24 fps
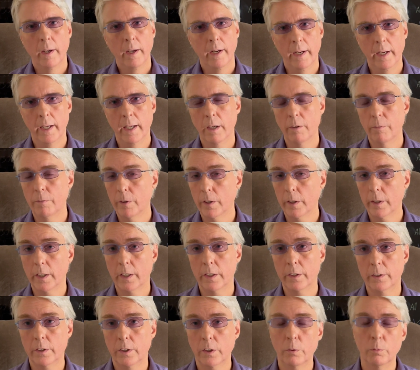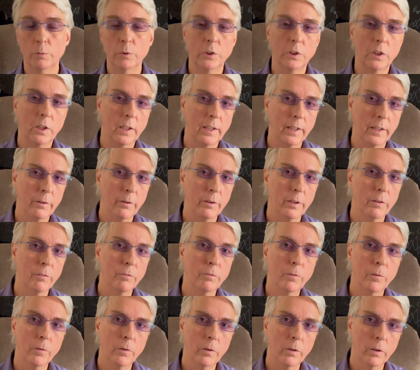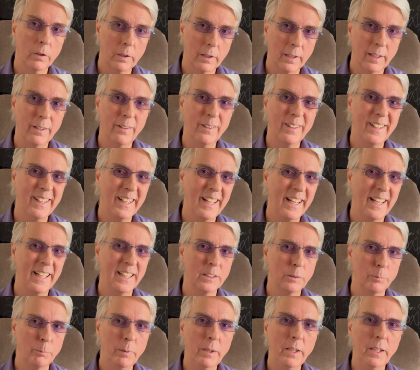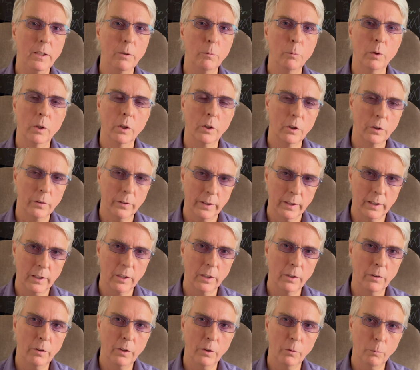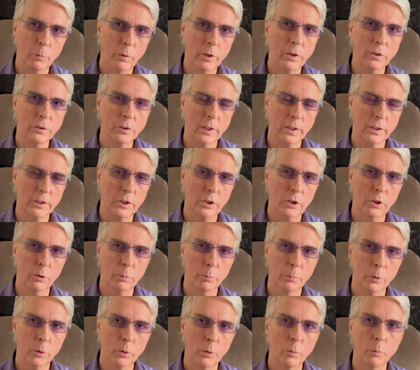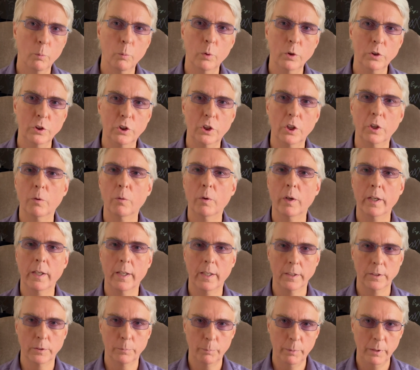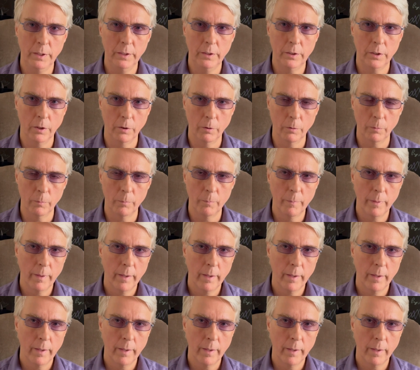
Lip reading: and I found out that it was Clarion ASP, where the Clarion Windows executable would generate ASP code.